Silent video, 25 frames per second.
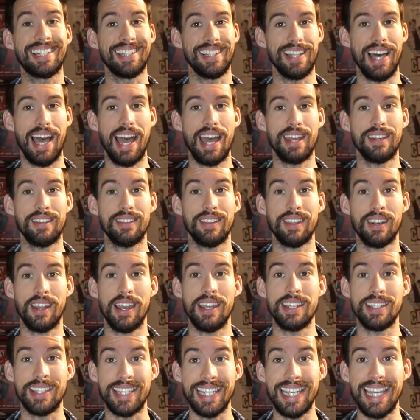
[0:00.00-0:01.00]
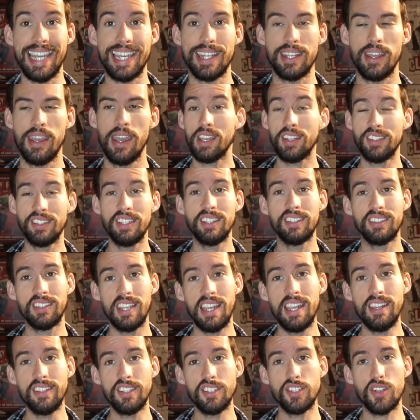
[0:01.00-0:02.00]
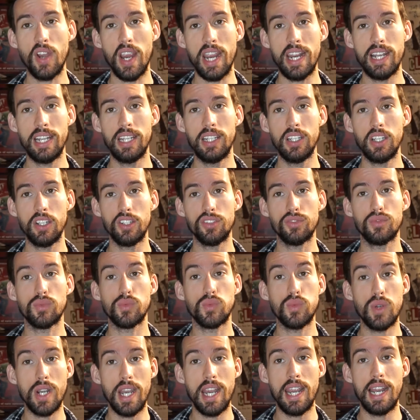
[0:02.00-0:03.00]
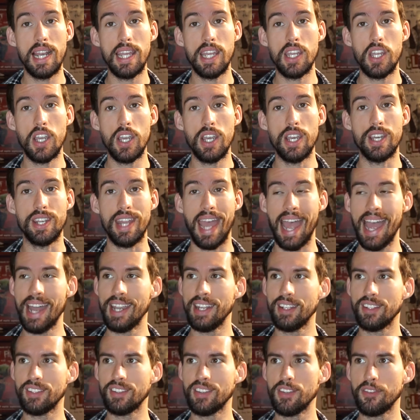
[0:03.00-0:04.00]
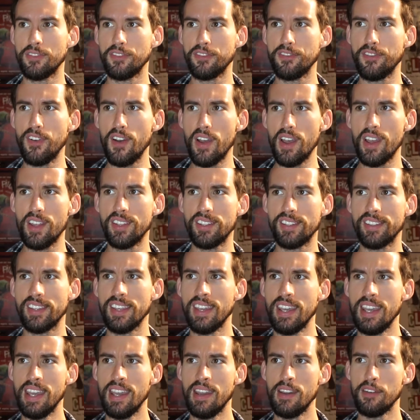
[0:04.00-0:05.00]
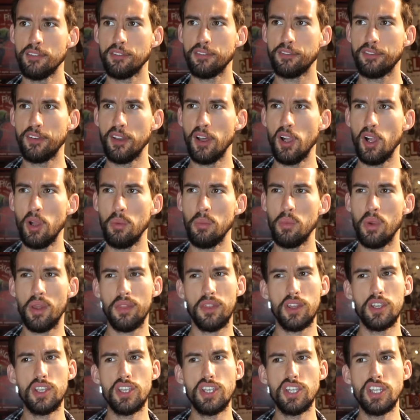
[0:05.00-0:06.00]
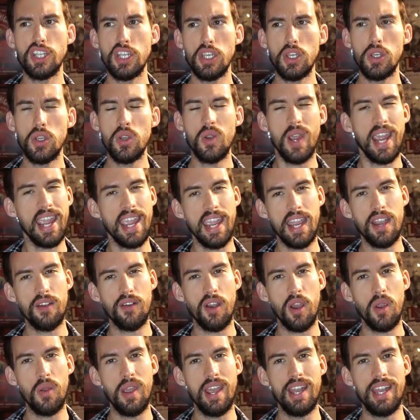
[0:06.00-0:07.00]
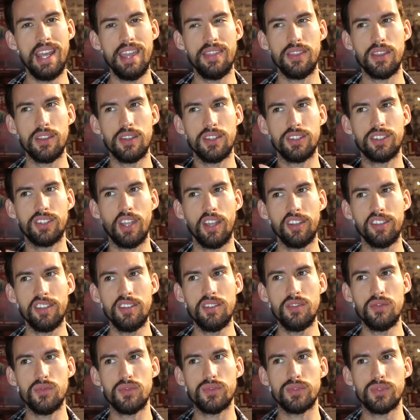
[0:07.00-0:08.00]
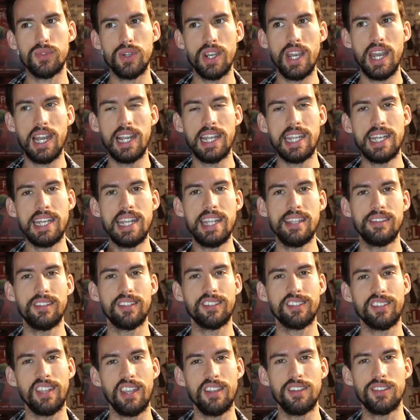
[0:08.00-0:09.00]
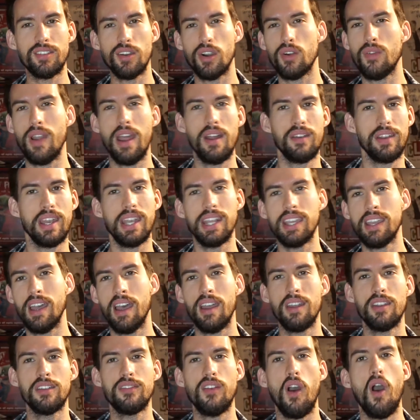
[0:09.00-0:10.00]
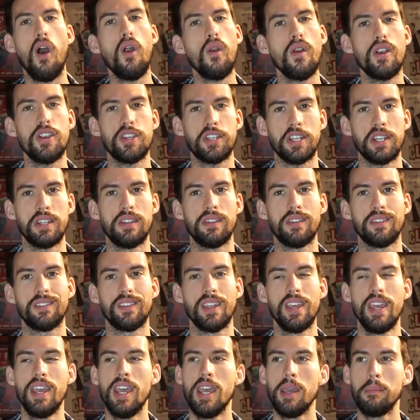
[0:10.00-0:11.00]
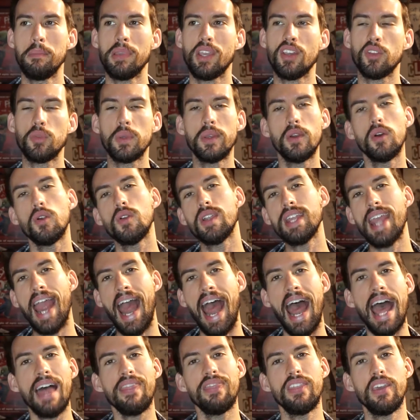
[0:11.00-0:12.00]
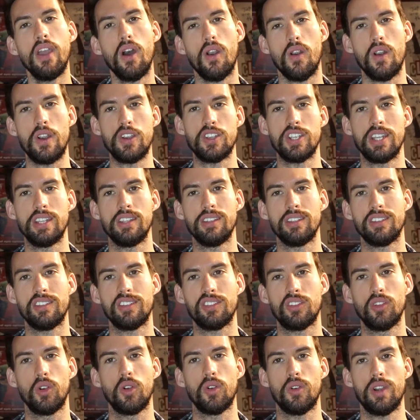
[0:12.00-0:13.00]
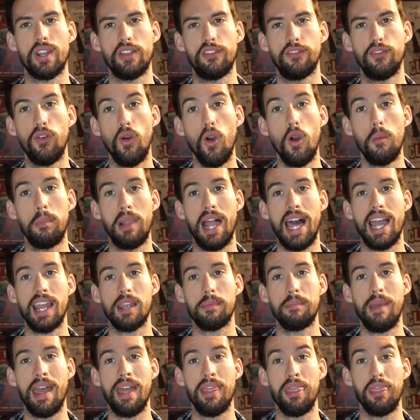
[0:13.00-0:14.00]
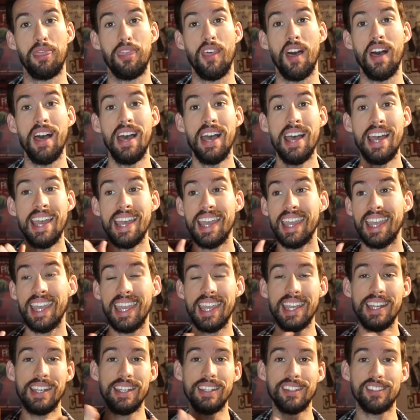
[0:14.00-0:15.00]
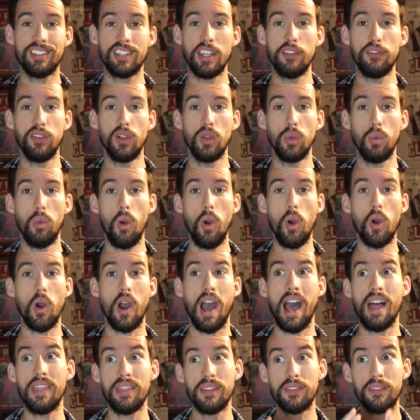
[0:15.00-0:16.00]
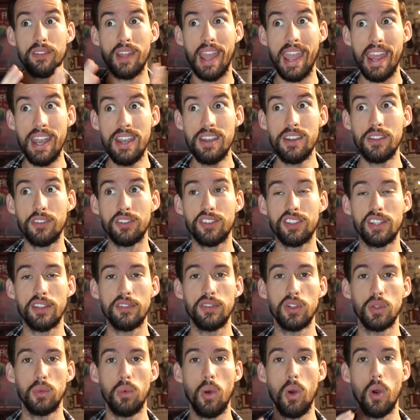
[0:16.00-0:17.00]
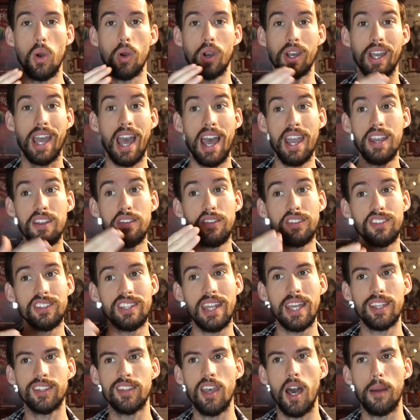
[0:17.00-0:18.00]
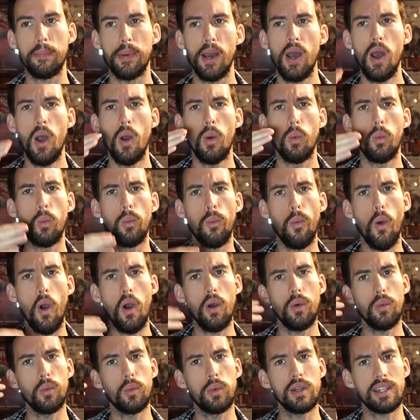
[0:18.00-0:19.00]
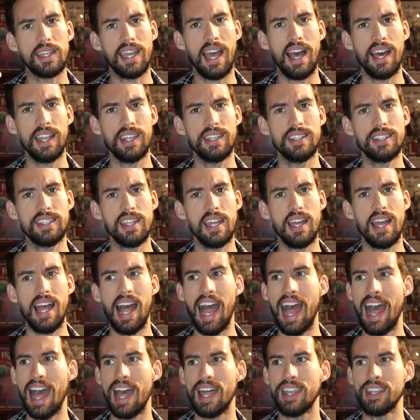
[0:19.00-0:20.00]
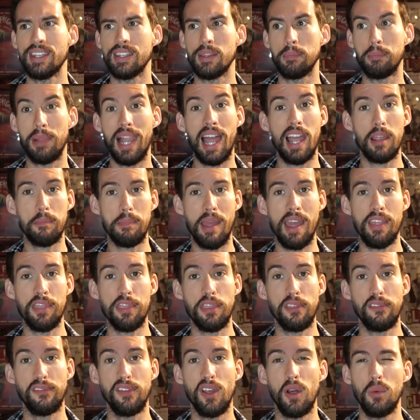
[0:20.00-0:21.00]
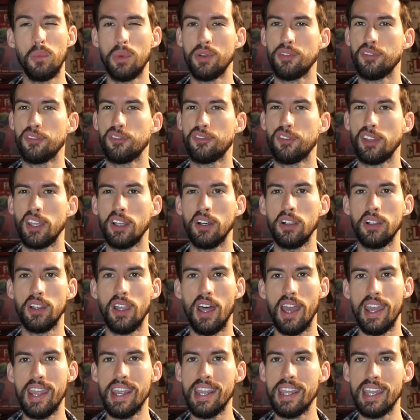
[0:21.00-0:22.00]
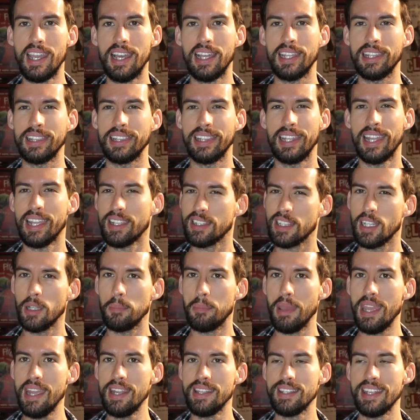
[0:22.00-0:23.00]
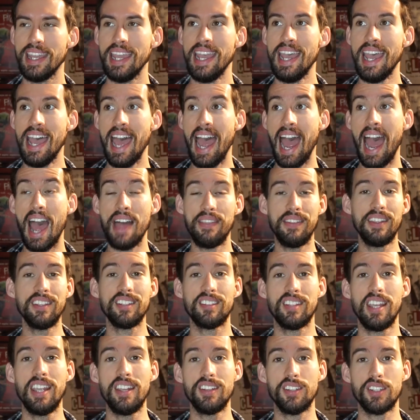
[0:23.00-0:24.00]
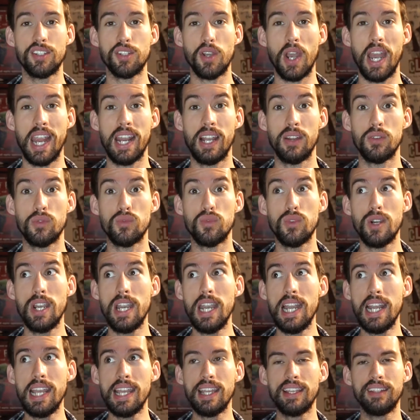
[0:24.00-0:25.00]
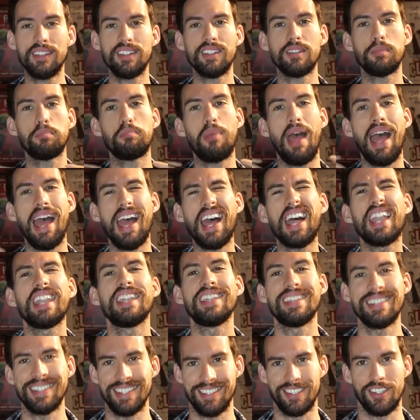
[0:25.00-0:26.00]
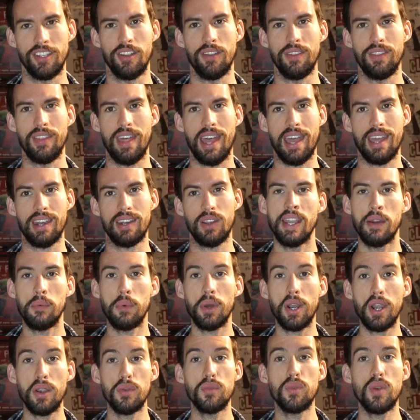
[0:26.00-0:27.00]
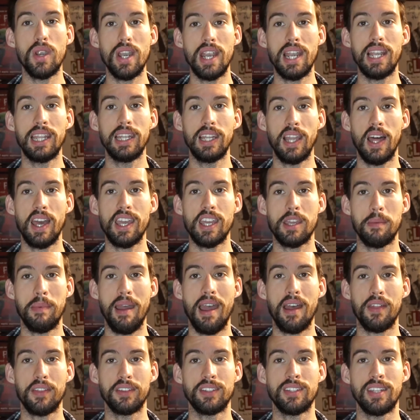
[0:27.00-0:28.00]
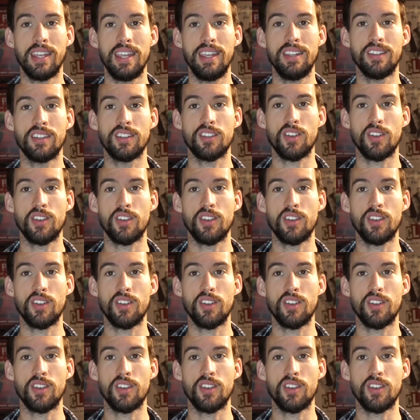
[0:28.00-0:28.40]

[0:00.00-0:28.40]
glad that I did. Because this teaser trailer looks really good, and it's the first film with a new hero in it that doesn't really need to center around any kind of origins. Because we already had the origins story for Black Panther in Civil War, and the end of Civil War kind of set up what Wakanda and the Black Panther film would feel like a little bit, and this teaser trailer really expands on that. Now, what I really like about the teaser